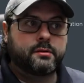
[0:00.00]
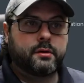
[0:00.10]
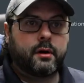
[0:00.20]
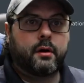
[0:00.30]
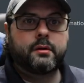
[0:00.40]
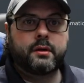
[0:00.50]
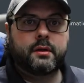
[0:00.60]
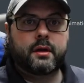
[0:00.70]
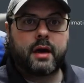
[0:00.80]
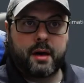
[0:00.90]
So all
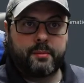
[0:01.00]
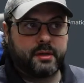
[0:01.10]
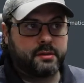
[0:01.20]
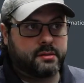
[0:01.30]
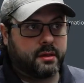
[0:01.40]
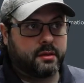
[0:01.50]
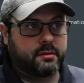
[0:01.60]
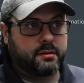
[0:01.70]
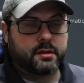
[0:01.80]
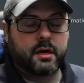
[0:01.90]
the comments
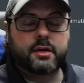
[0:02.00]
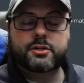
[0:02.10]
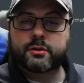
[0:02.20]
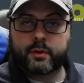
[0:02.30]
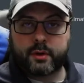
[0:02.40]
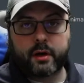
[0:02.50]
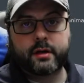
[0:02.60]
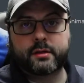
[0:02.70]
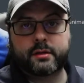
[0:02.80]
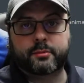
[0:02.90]
and discussion
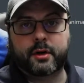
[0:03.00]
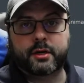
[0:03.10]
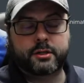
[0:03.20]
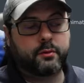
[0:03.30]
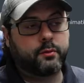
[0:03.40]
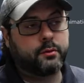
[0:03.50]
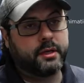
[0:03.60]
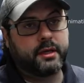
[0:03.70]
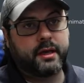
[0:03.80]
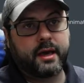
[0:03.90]
regarding this project will
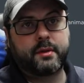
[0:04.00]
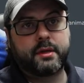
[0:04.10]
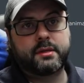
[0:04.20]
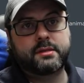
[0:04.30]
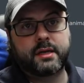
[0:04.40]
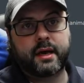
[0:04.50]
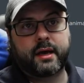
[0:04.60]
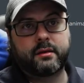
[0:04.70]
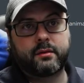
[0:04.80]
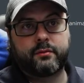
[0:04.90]
be kept
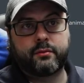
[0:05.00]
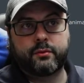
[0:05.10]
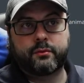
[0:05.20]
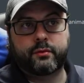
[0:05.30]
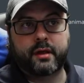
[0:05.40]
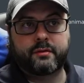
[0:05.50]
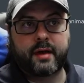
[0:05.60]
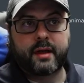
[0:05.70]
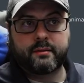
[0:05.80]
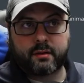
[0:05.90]
inside the Food Fraud
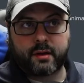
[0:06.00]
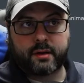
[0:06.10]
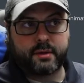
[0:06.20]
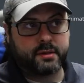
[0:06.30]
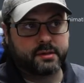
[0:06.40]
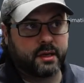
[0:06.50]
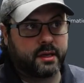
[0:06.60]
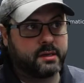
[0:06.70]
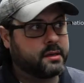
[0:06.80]
Valentine, in this case,